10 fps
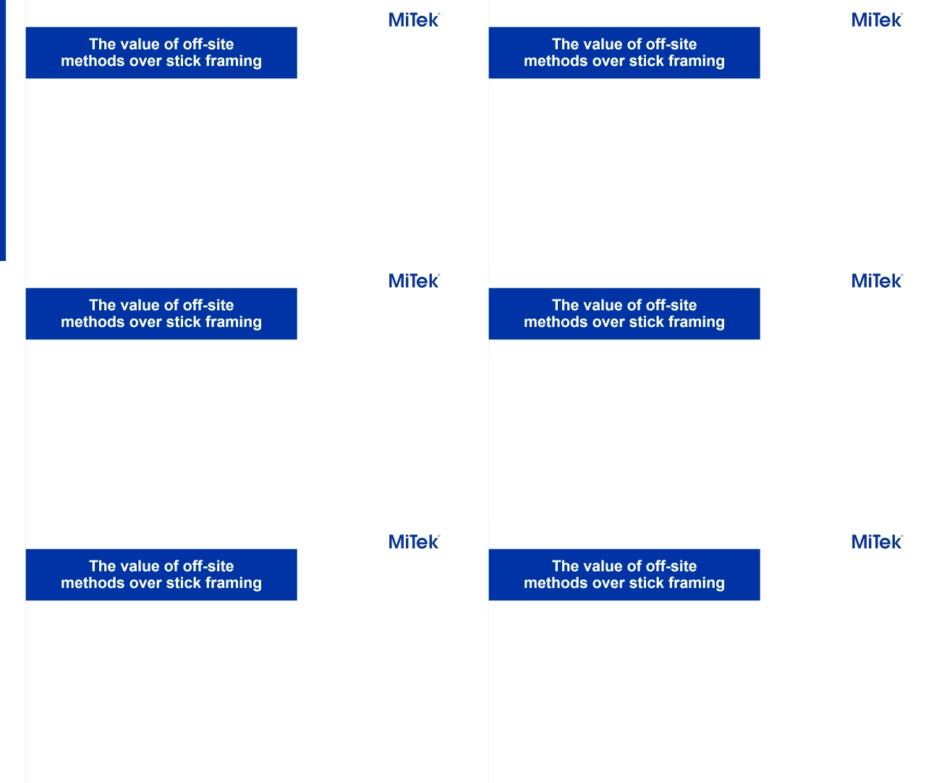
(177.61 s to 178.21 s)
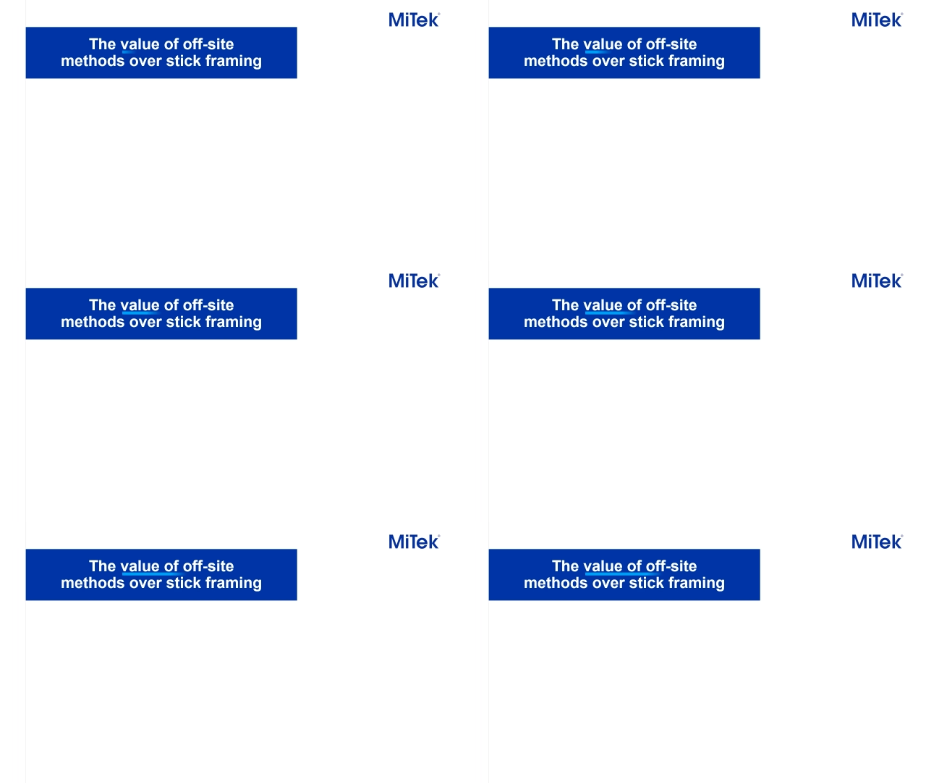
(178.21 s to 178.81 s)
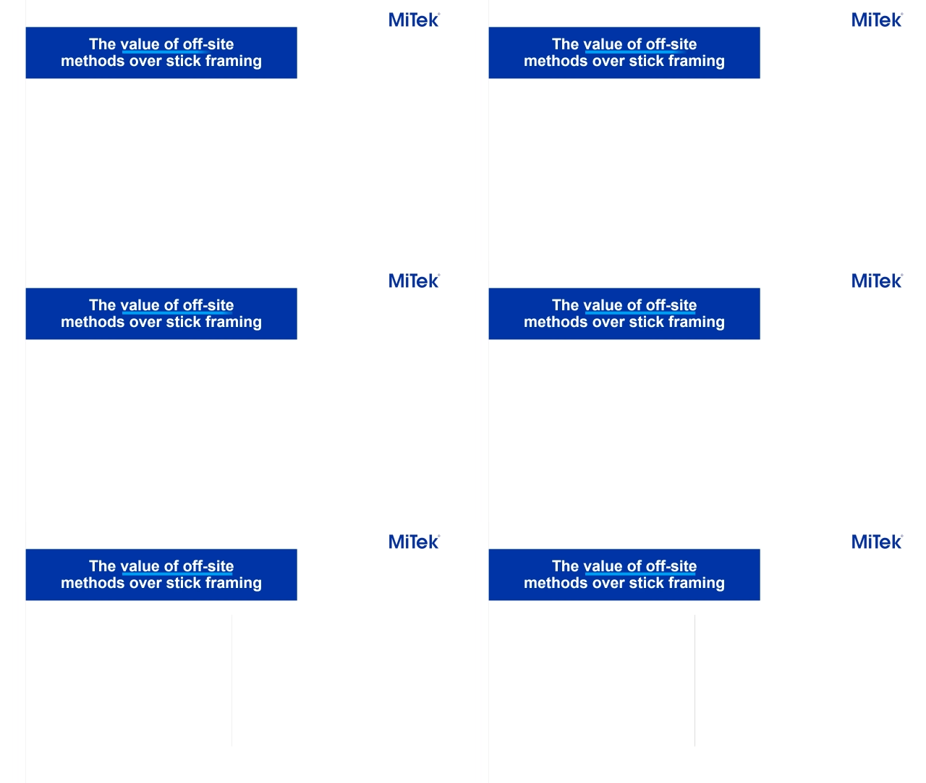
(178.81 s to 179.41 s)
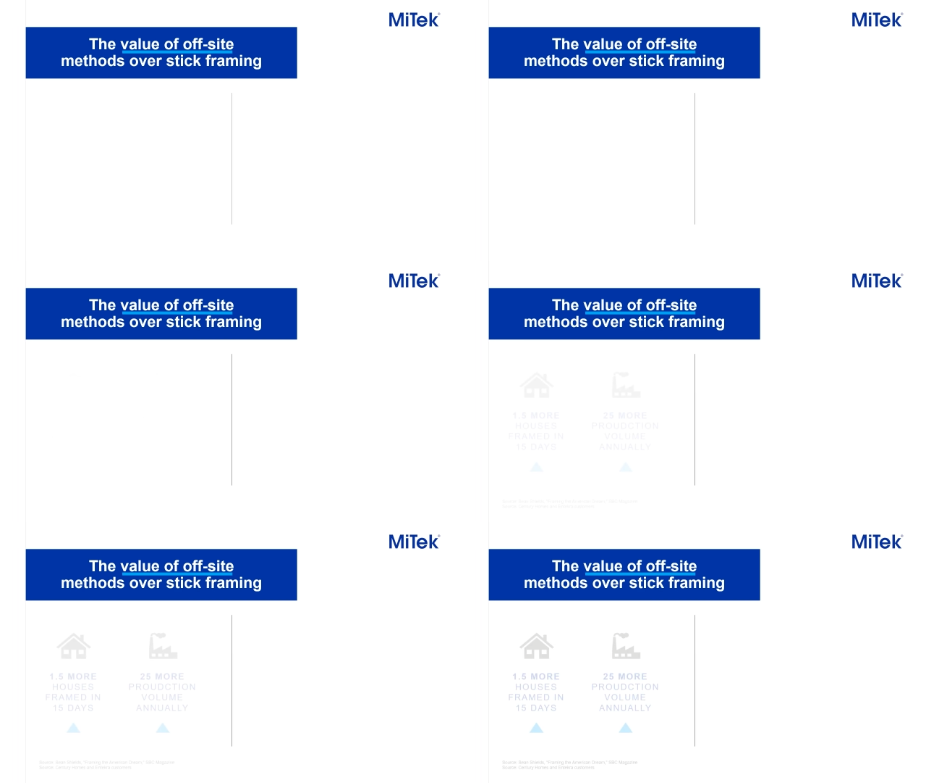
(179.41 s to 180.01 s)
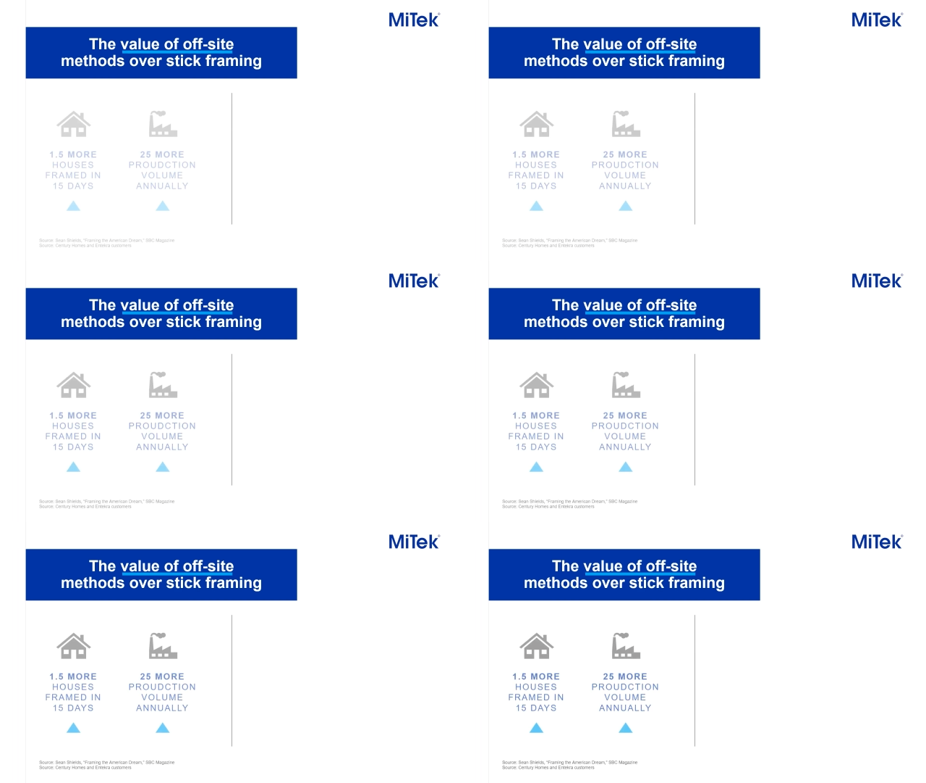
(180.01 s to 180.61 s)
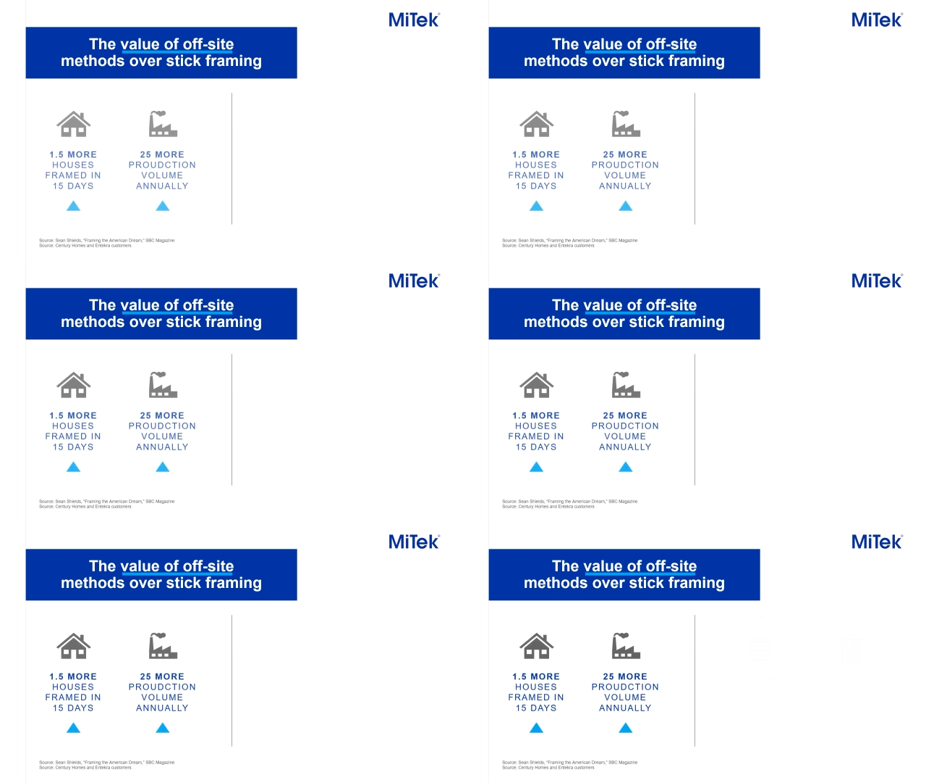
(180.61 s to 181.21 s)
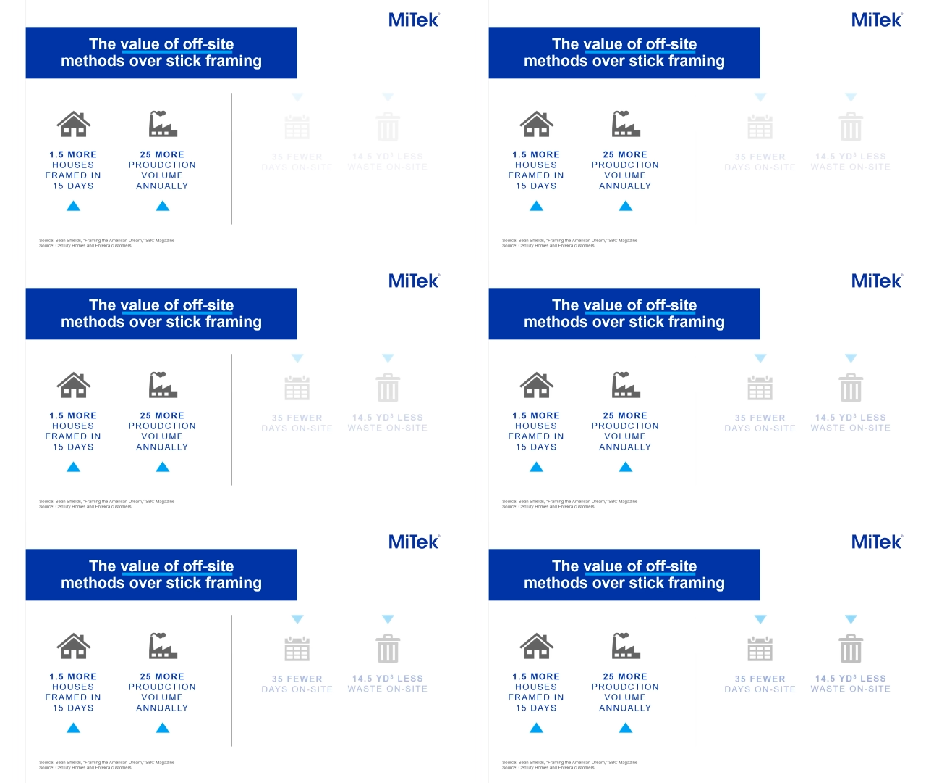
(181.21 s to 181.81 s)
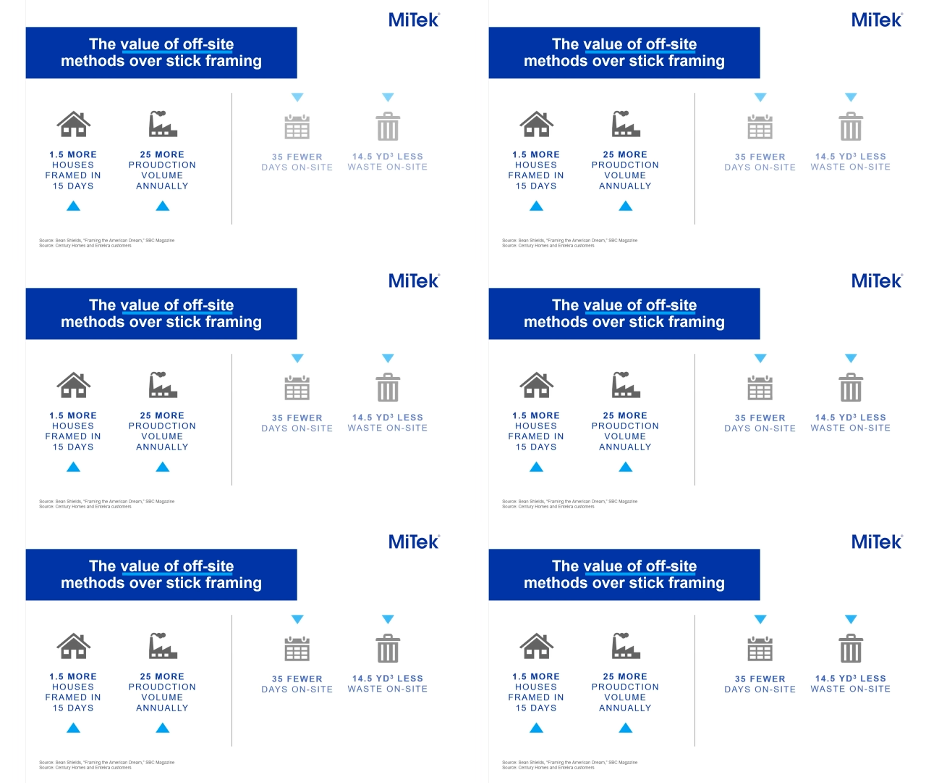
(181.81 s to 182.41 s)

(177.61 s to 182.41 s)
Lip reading: Nobody's mouth can be seen.